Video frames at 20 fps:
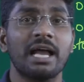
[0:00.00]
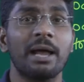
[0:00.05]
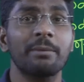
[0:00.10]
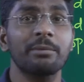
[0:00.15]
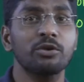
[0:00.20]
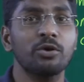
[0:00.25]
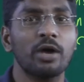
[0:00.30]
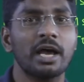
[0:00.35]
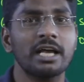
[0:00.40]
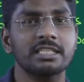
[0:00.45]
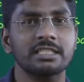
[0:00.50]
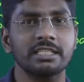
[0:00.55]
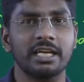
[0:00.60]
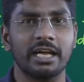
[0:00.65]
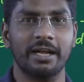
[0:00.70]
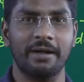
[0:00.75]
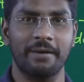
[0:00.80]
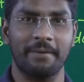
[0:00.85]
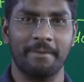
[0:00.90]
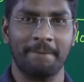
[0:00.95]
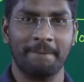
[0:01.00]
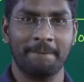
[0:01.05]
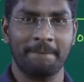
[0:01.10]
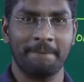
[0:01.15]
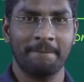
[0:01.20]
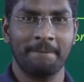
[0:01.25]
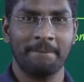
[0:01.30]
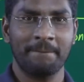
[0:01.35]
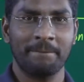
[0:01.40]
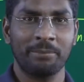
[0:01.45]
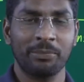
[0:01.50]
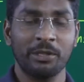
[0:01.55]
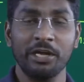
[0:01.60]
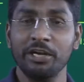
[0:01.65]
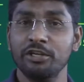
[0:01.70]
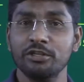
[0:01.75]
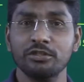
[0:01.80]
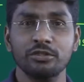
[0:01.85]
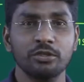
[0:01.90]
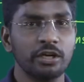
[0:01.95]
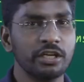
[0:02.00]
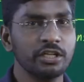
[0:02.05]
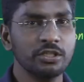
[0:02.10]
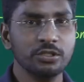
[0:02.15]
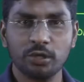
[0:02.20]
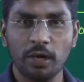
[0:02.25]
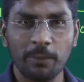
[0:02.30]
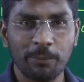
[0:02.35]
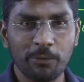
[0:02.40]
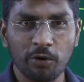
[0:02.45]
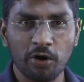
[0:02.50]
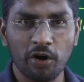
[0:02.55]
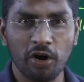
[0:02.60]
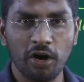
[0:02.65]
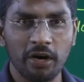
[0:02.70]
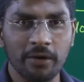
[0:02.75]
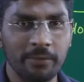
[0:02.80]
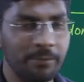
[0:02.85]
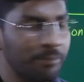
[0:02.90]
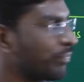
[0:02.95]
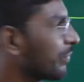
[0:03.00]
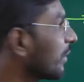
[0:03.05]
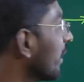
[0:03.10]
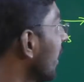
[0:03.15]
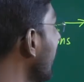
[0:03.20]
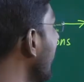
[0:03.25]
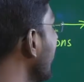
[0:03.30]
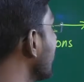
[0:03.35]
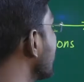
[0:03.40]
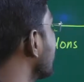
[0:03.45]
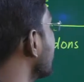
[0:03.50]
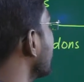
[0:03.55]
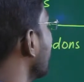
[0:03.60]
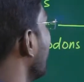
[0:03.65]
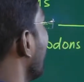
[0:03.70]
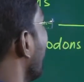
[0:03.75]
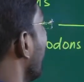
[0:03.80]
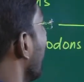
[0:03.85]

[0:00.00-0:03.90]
amino acid. It is not a stop codon. Next,